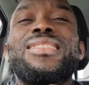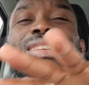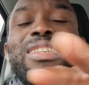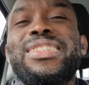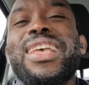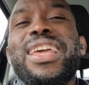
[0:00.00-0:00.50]

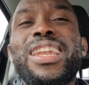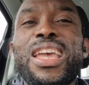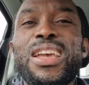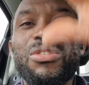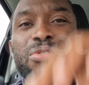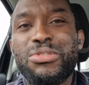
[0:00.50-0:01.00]
Say
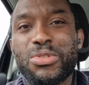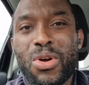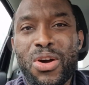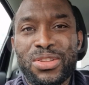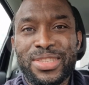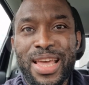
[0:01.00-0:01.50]
they go to
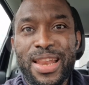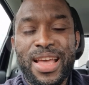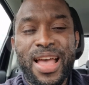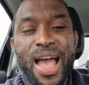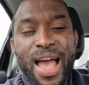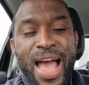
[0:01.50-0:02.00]
court and
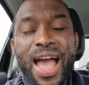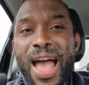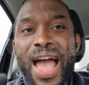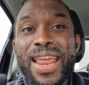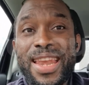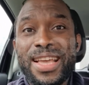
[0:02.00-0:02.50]

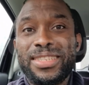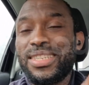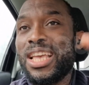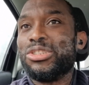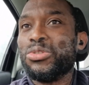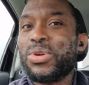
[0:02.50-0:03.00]
INEC
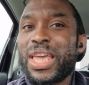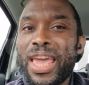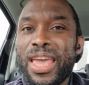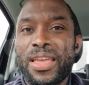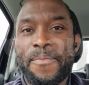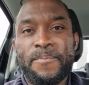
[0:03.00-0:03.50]
says, okay,